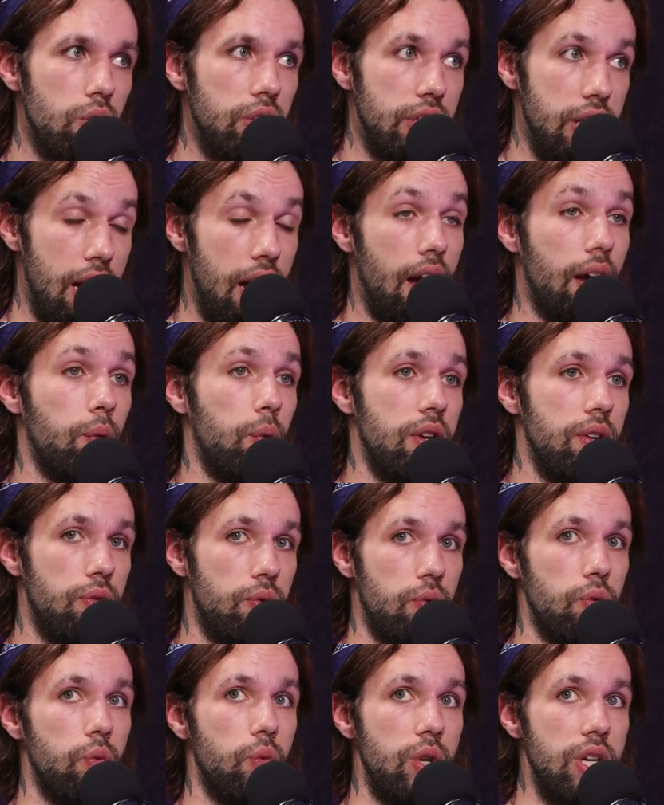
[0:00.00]
Yeah, we
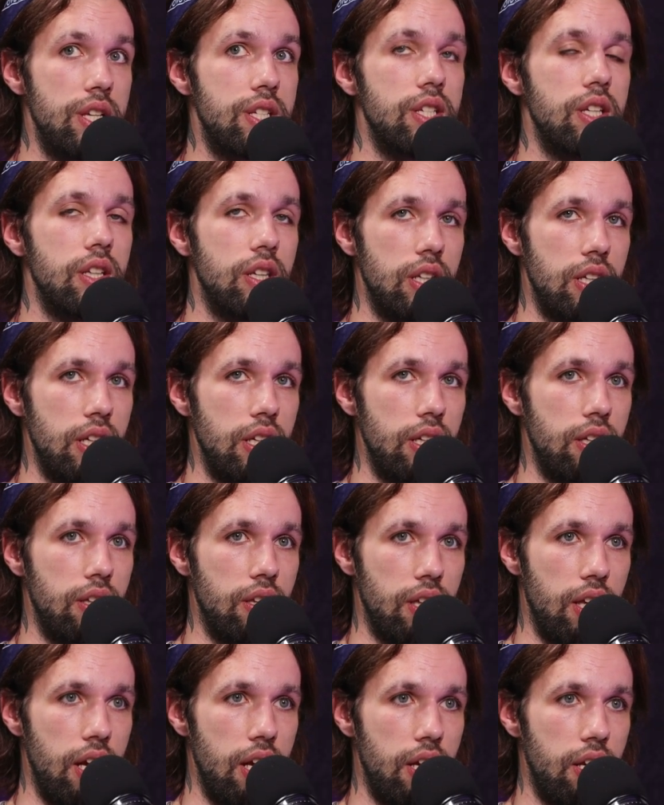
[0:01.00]
recently
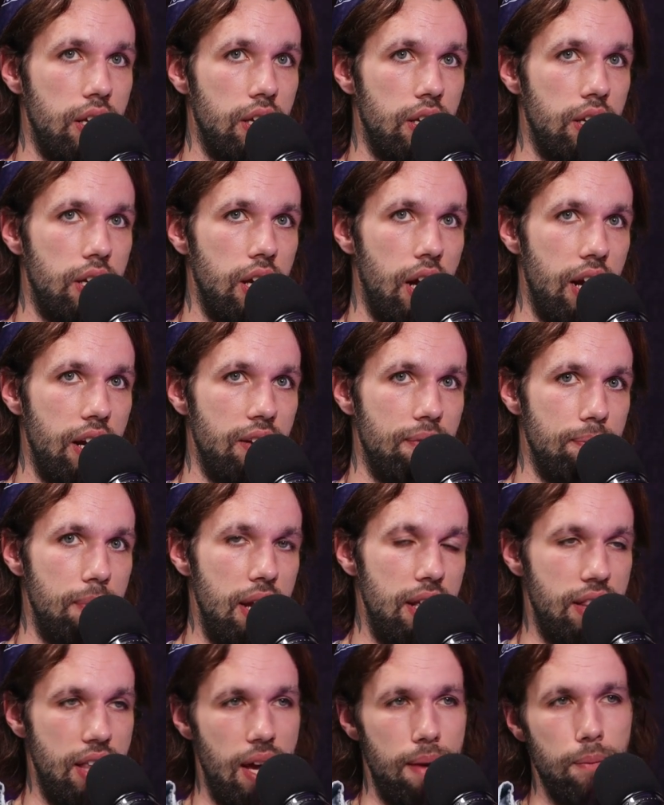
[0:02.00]
like kind of
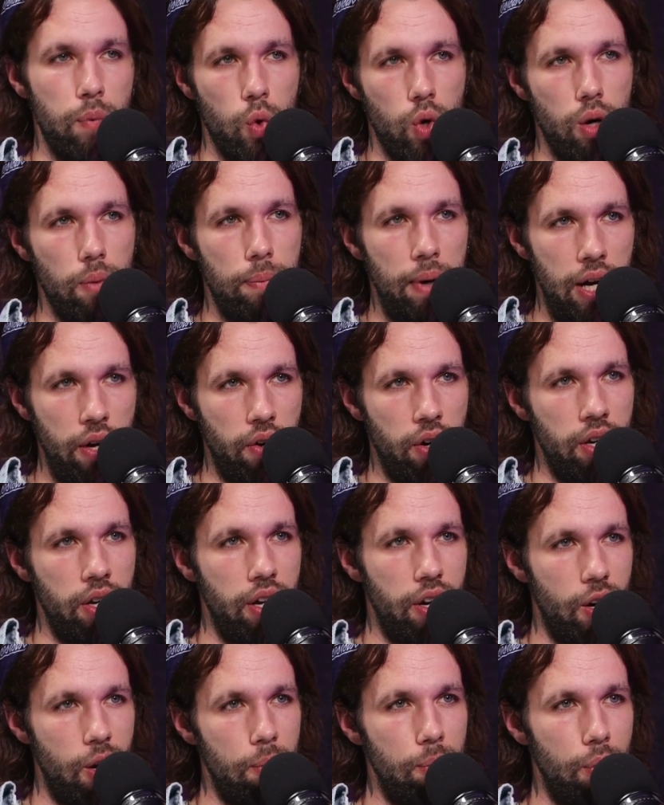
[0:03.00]
made that more apparent
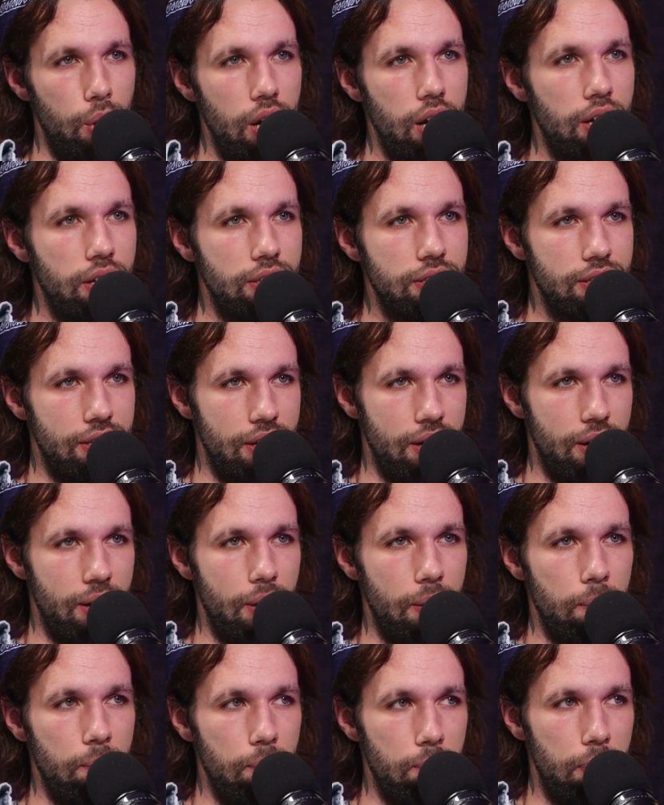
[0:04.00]
in our brand.
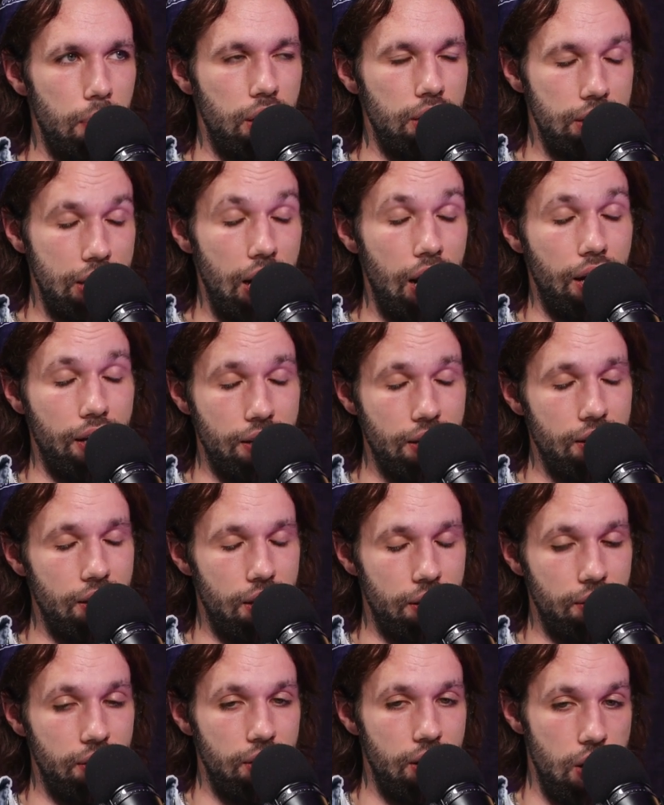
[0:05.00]
But yeah,
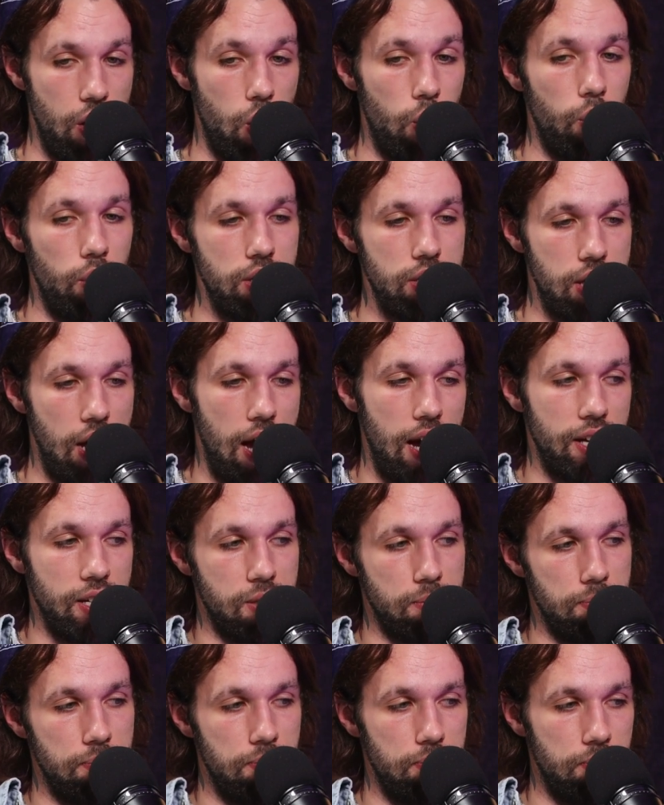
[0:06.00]
it always
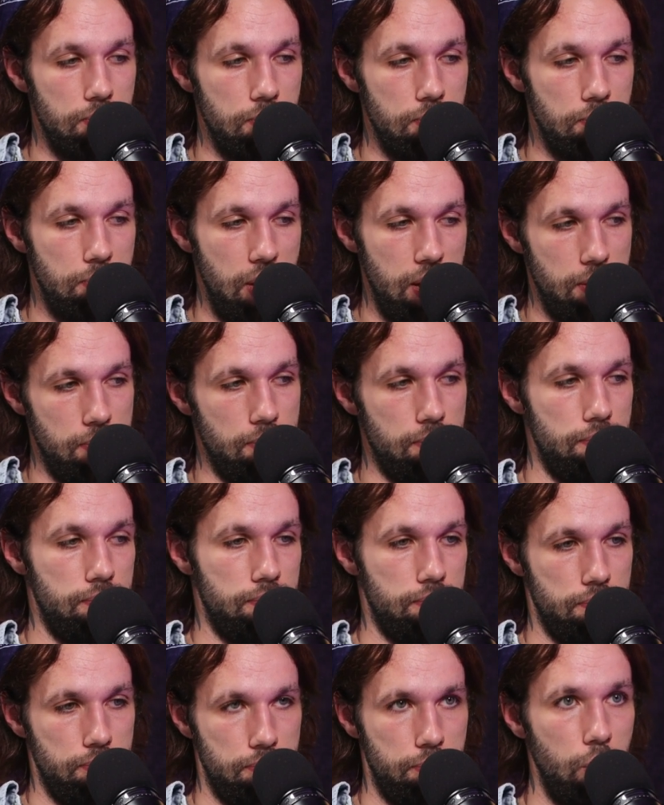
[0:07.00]
has been
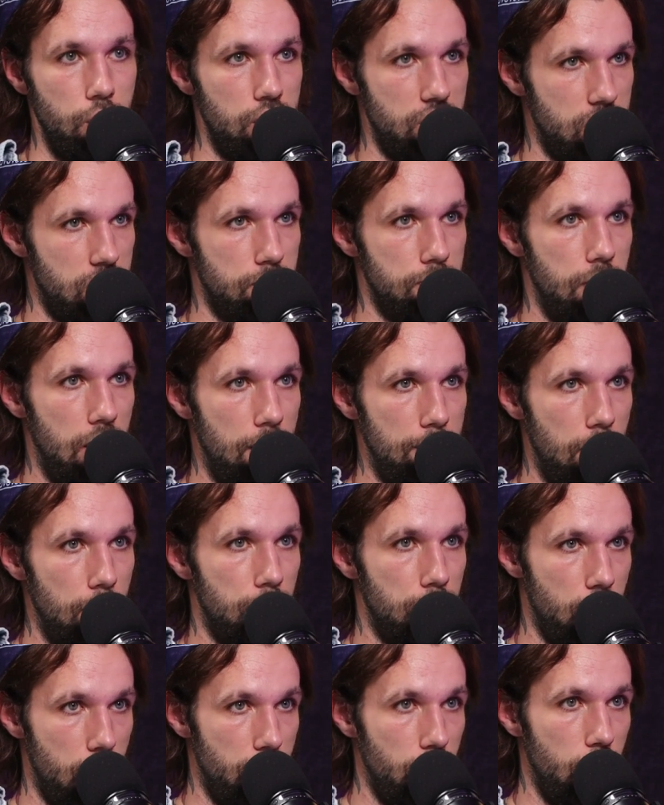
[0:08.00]
pushed by my
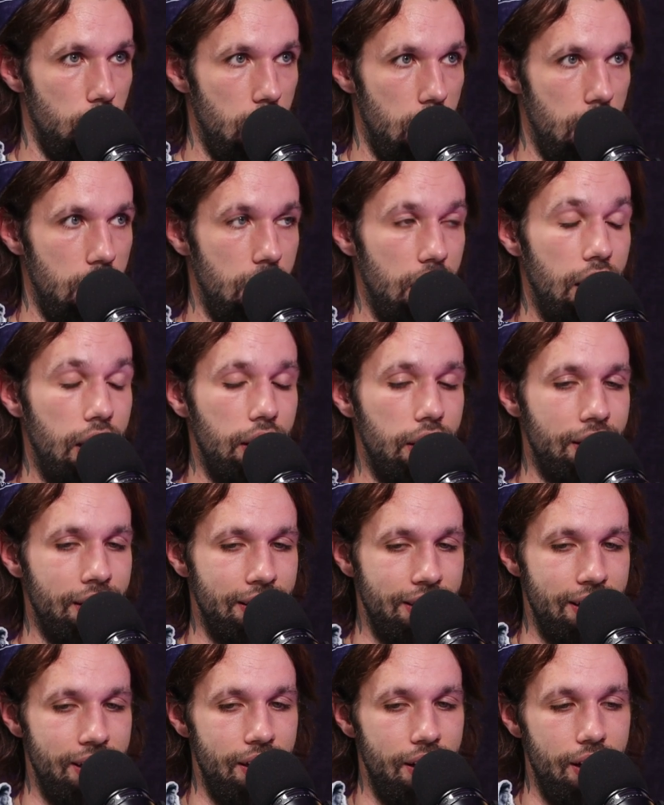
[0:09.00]
brother and I. And
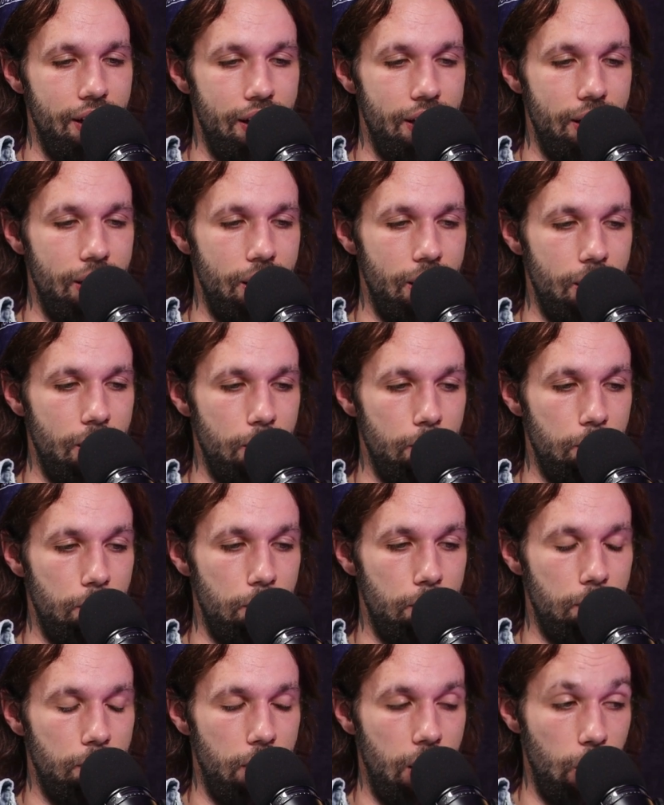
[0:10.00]

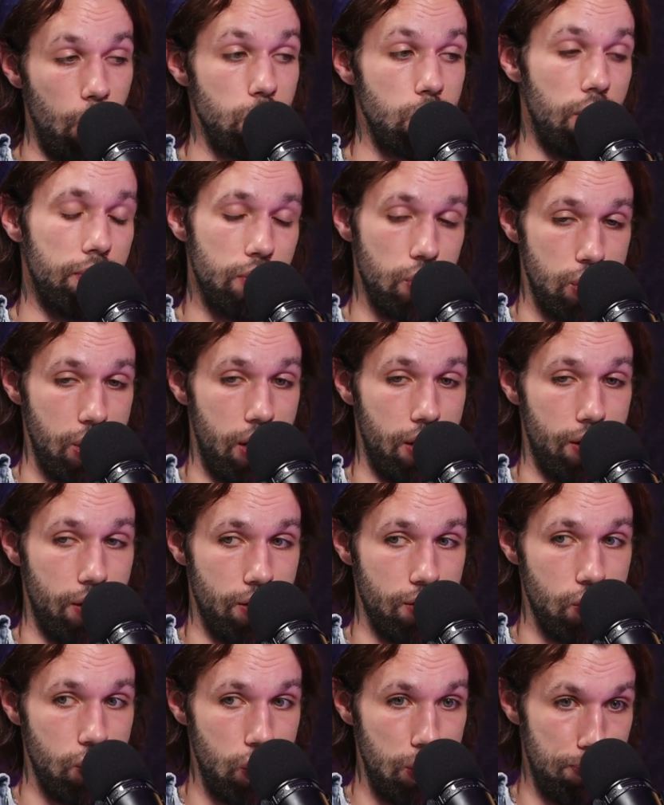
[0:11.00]
I also have to shout
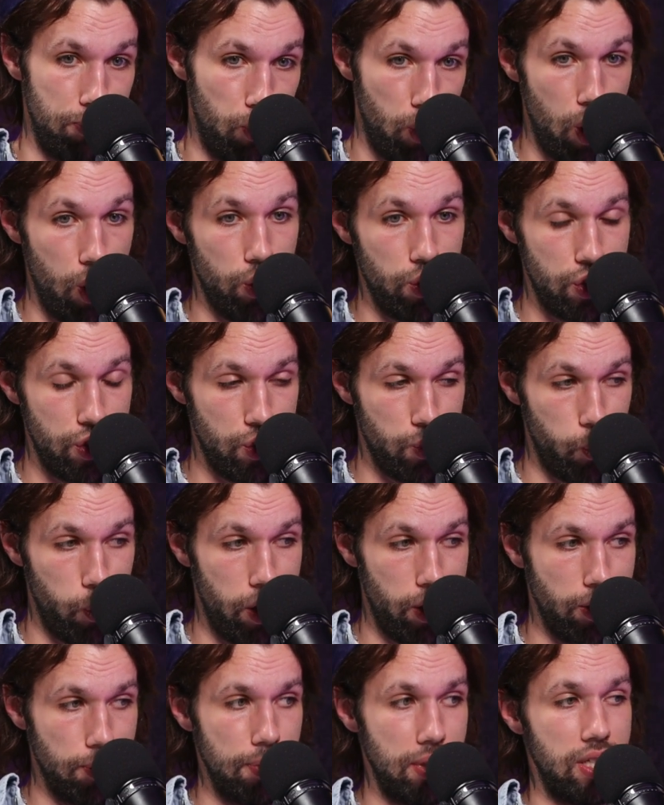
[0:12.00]
out Jim Roach as
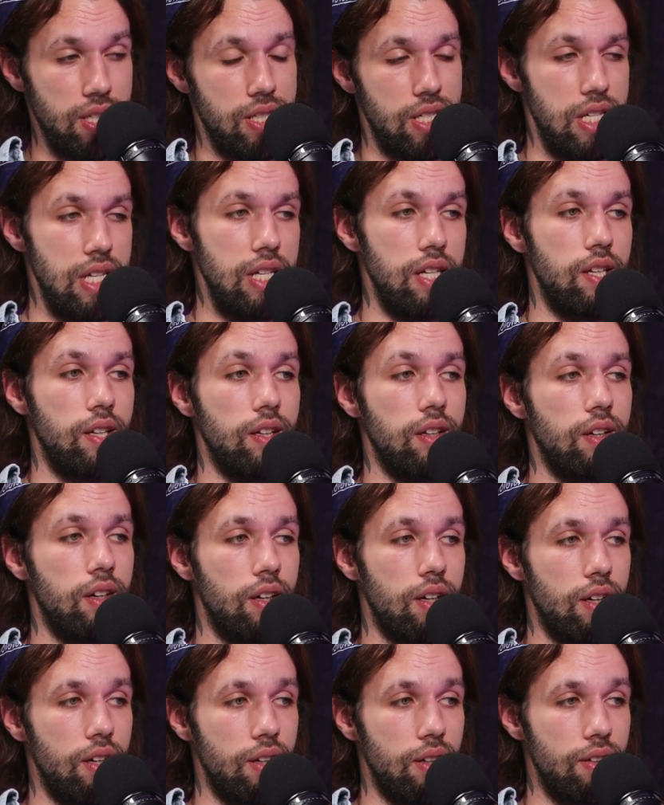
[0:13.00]
well because he
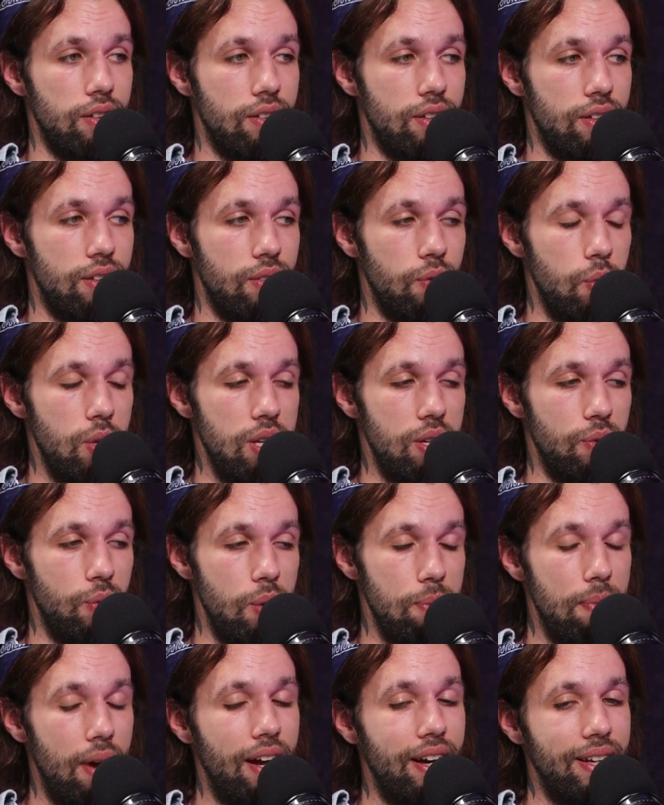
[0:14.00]

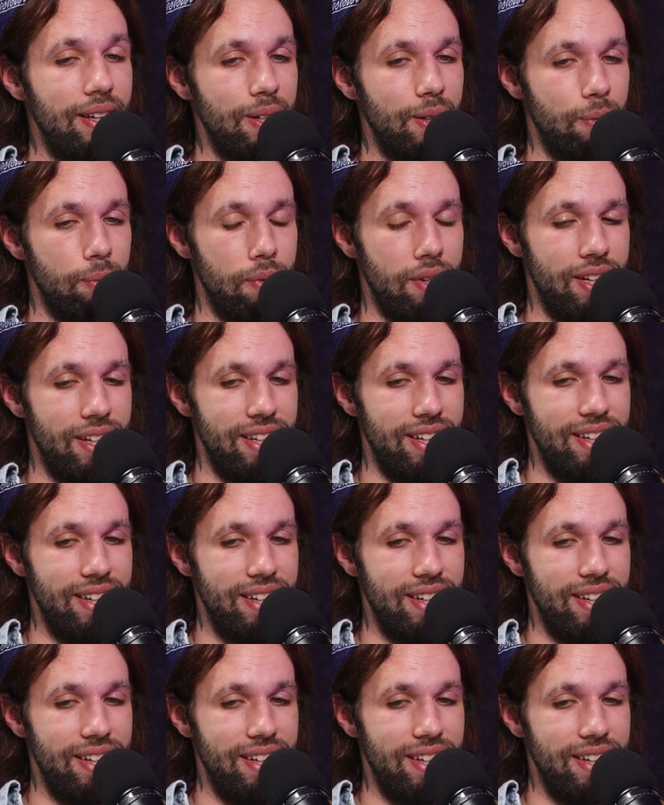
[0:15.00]
we met him